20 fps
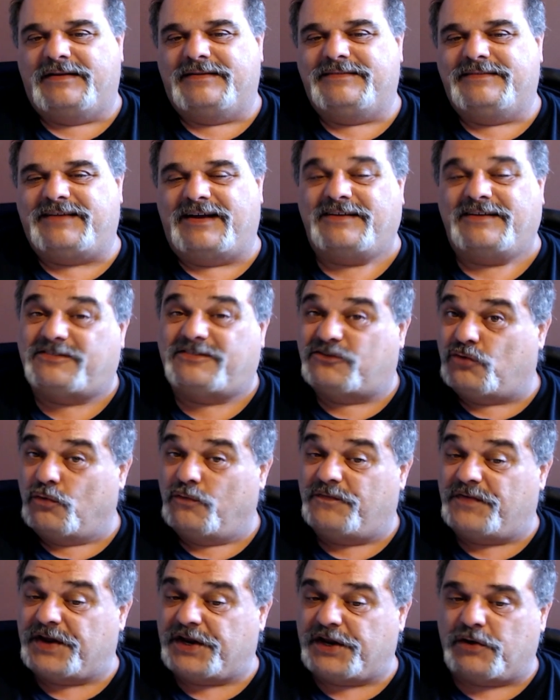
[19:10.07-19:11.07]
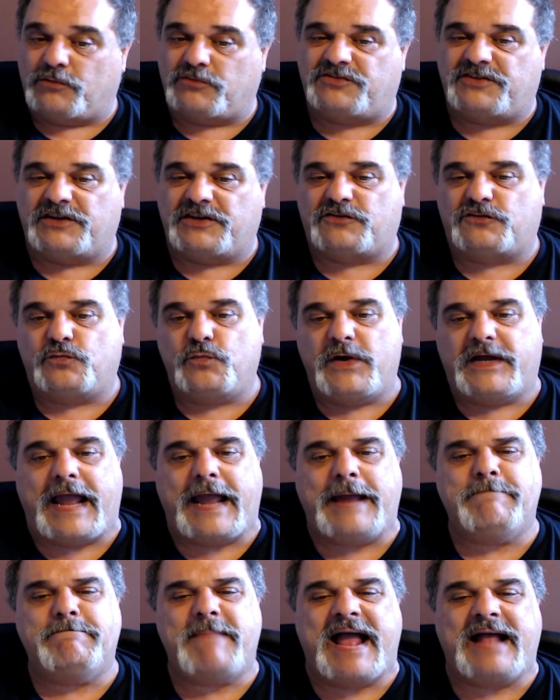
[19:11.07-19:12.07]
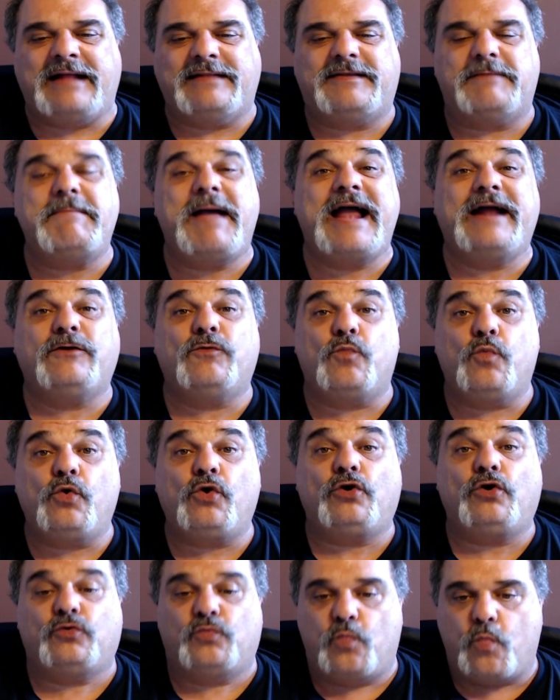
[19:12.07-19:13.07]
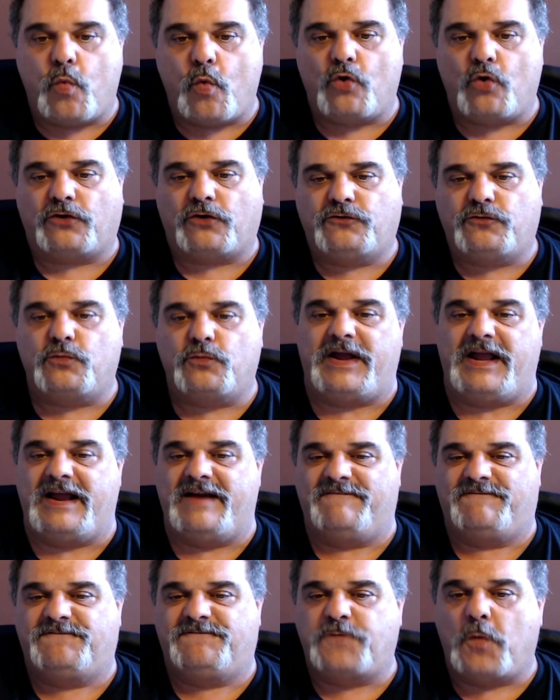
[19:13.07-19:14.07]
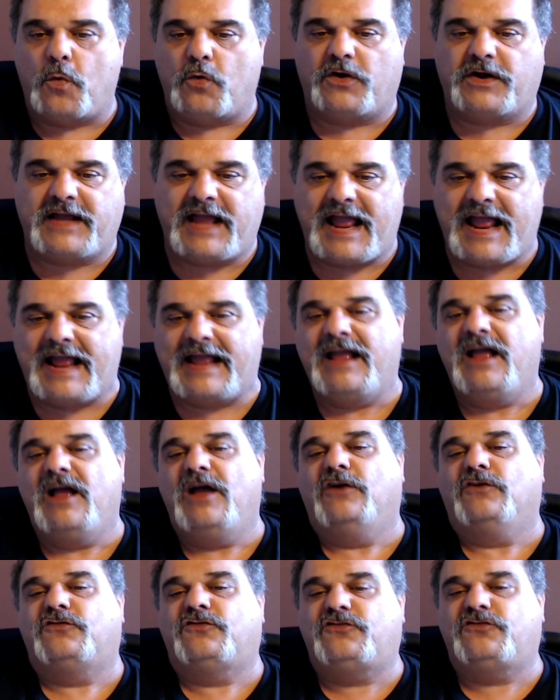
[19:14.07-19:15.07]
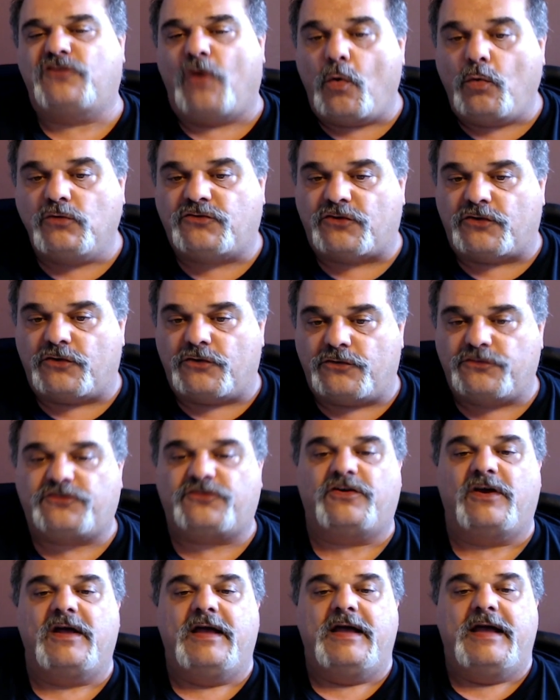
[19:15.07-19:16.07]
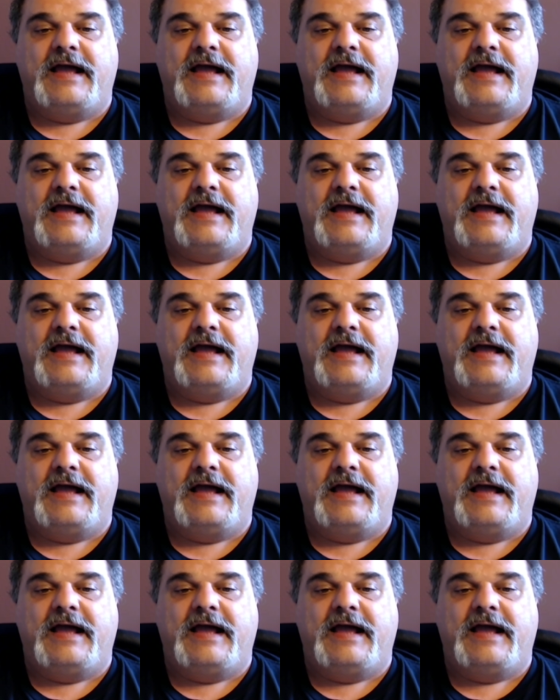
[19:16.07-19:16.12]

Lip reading: does 2 videos this week, a man-to-man World War II in 4K, Soldiers,